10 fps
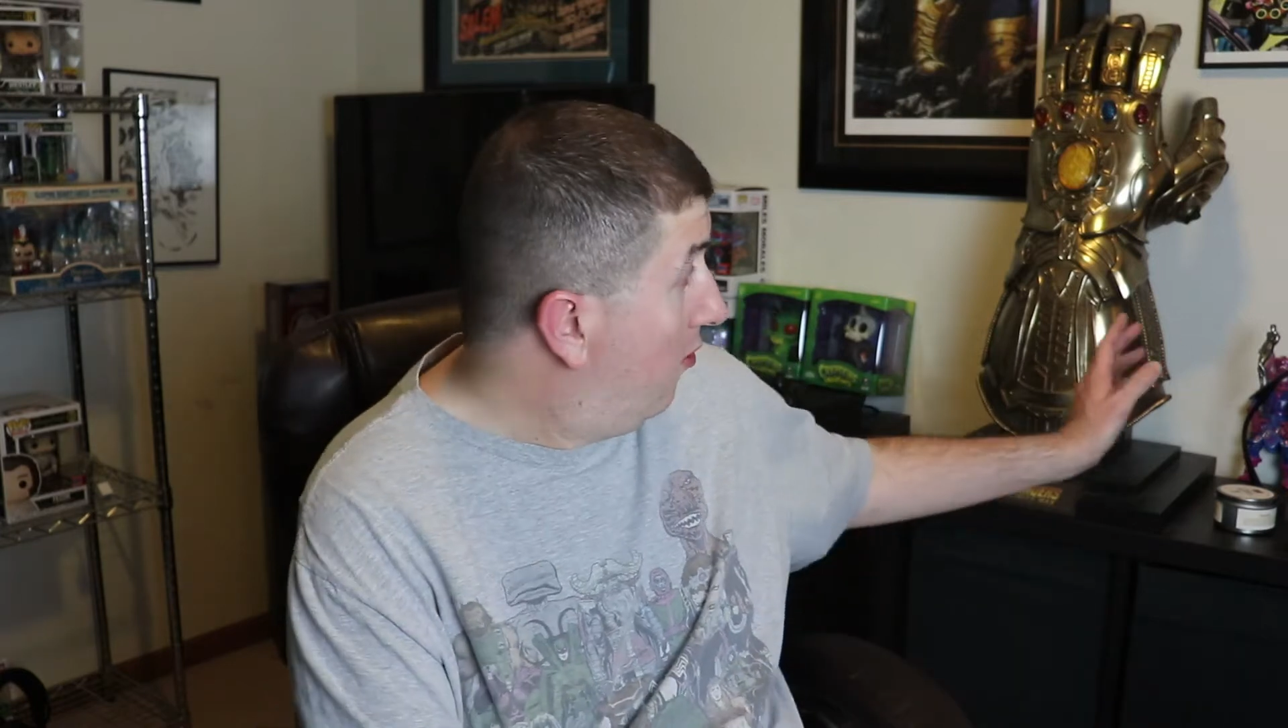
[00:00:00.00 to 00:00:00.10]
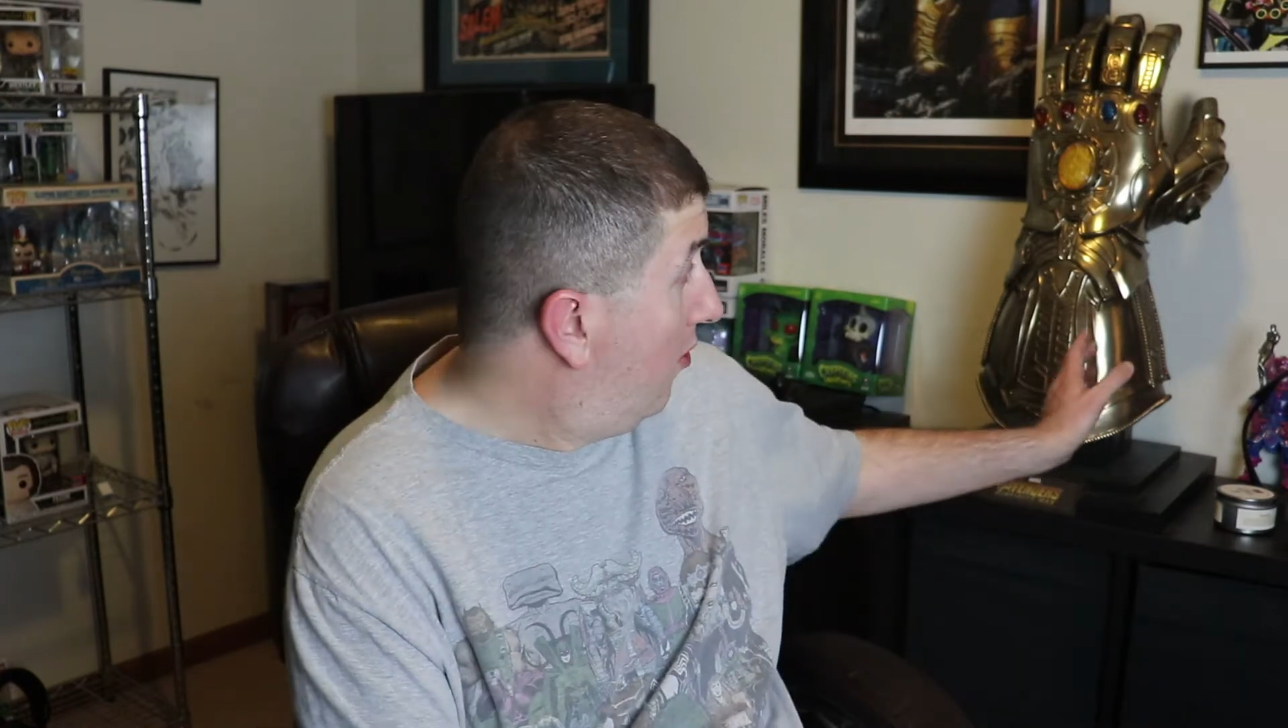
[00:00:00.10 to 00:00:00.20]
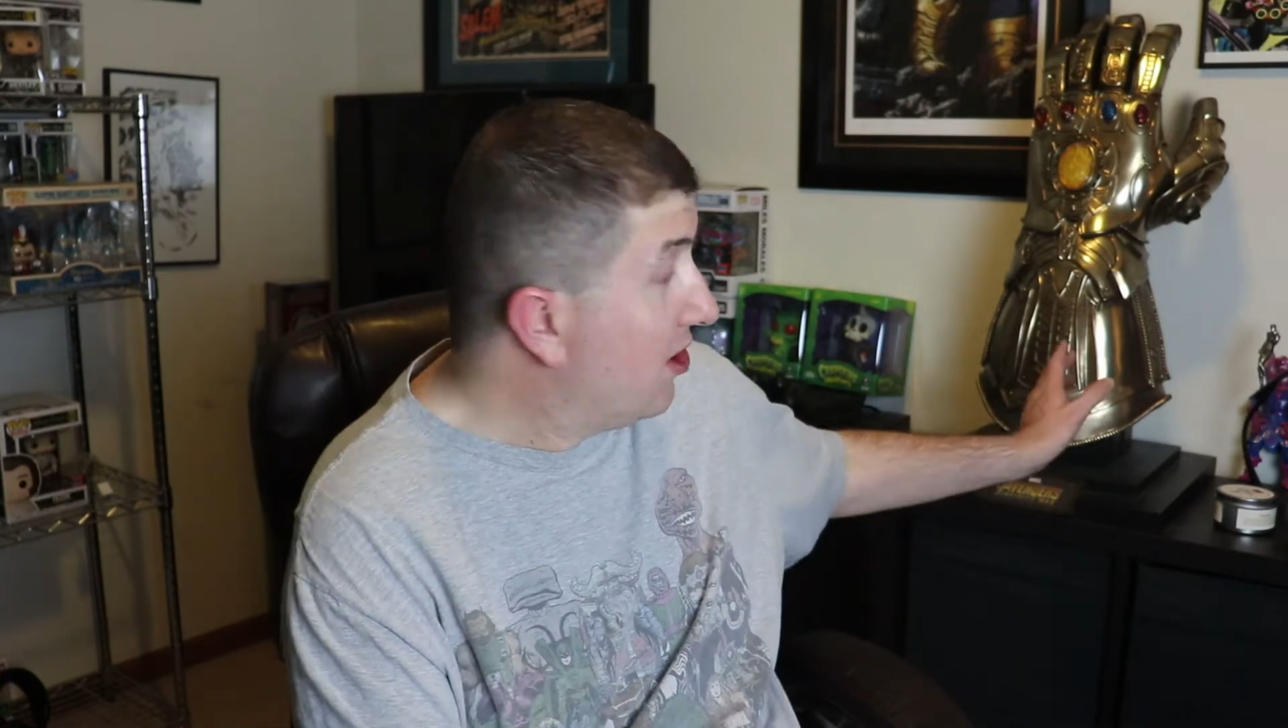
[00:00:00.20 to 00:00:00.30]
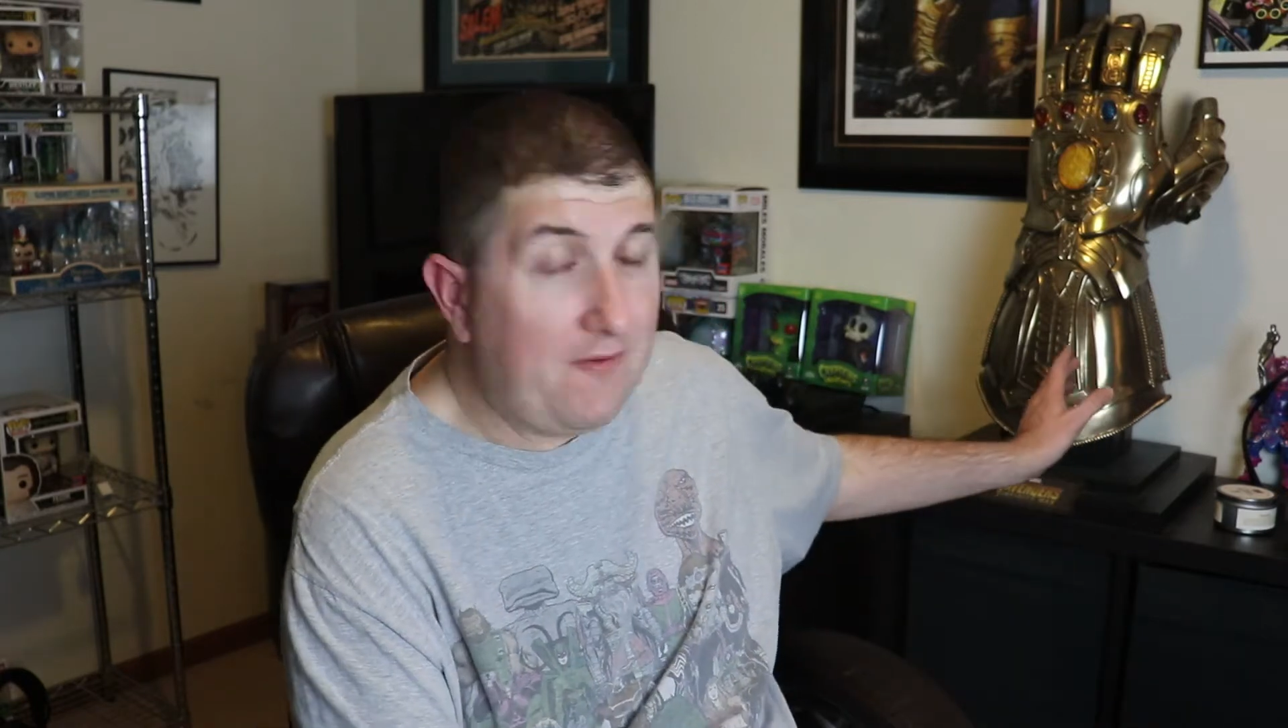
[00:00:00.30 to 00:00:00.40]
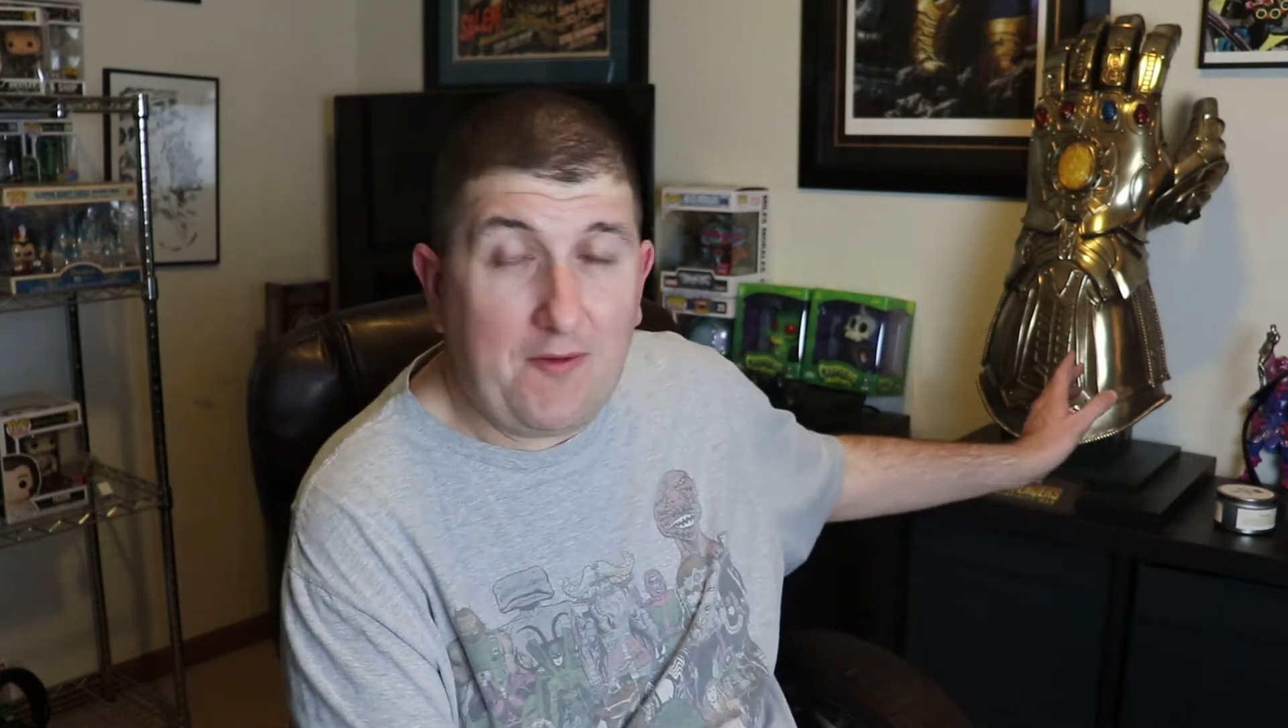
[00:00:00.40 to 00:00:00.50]

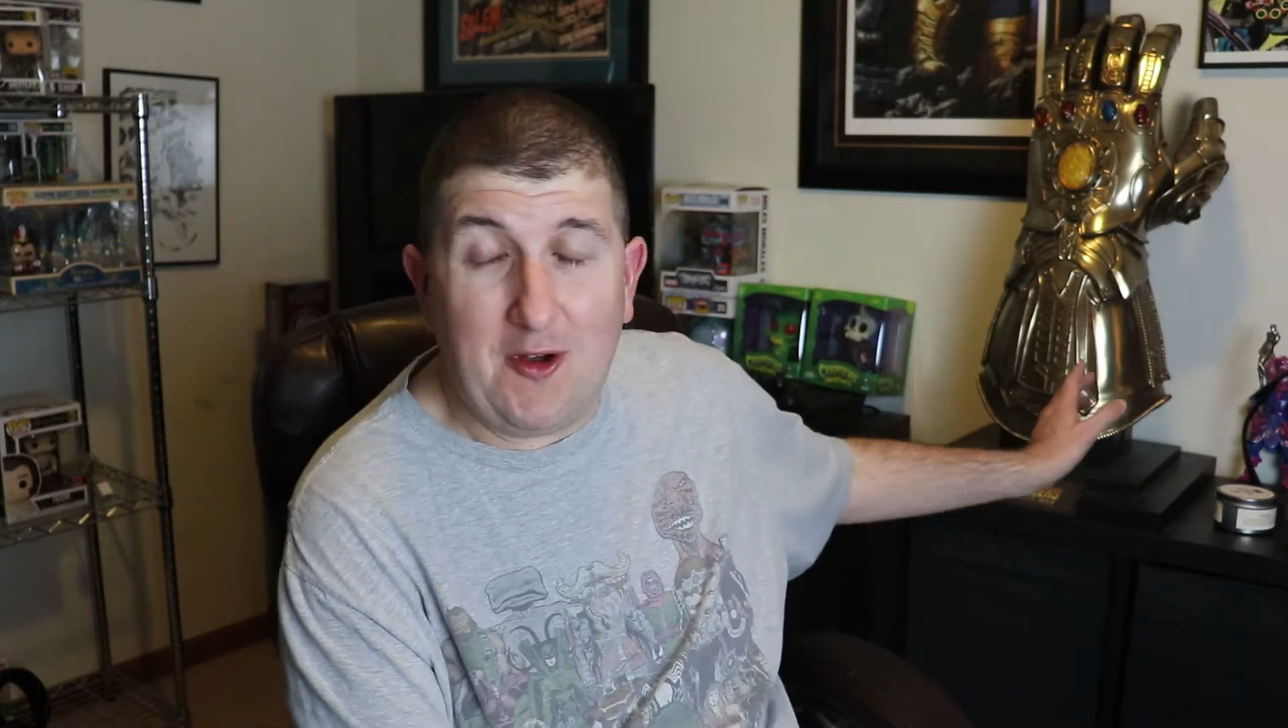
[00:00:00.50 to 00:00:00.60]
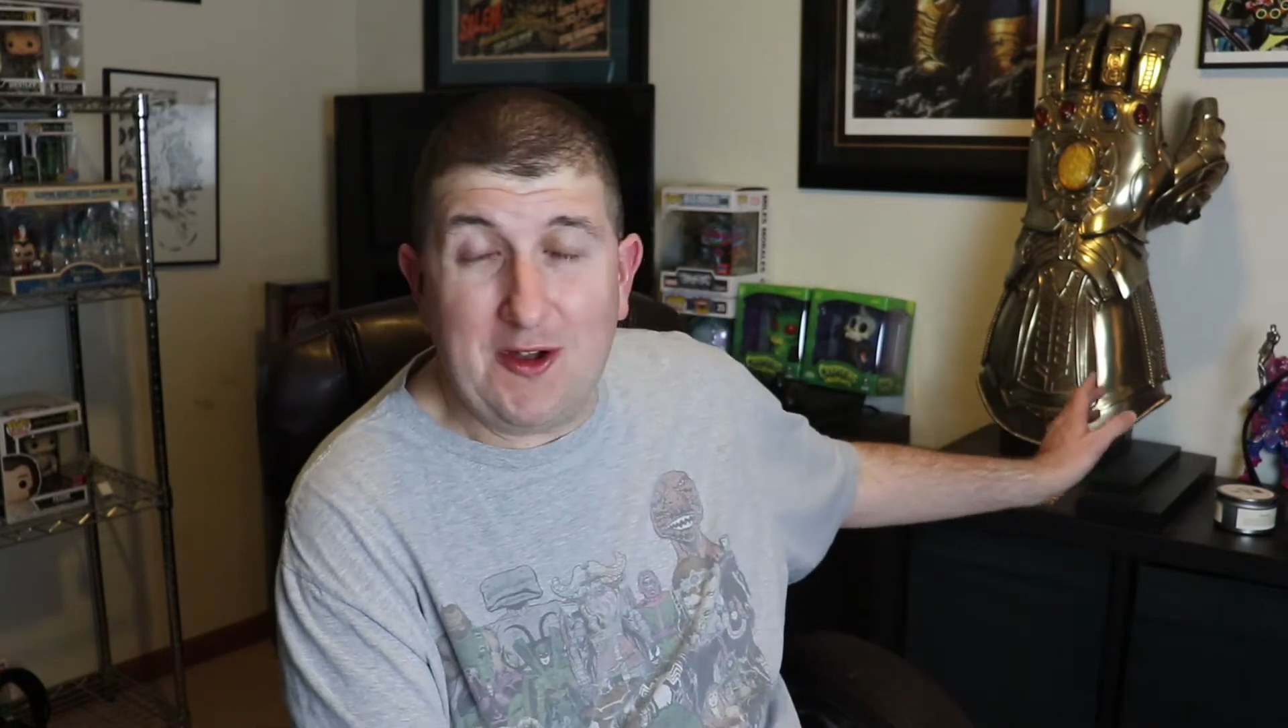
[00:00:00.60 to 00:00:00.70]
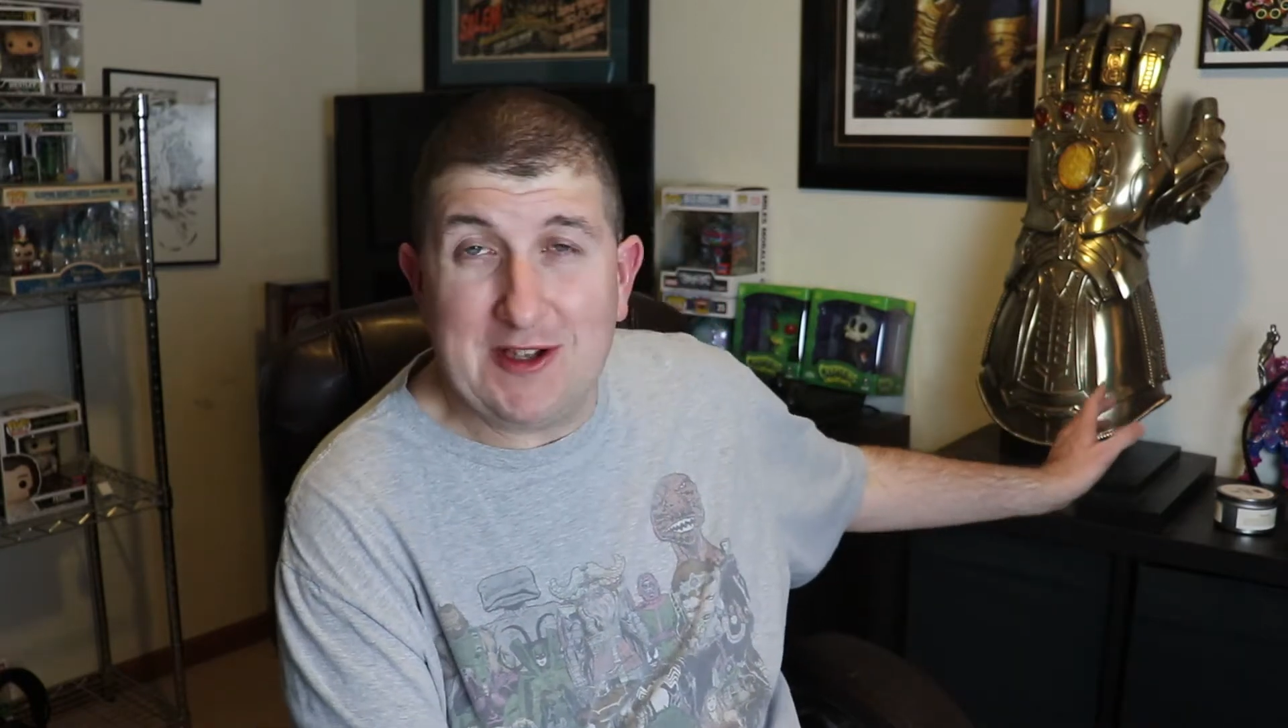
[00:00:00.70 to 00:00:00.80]
wonderful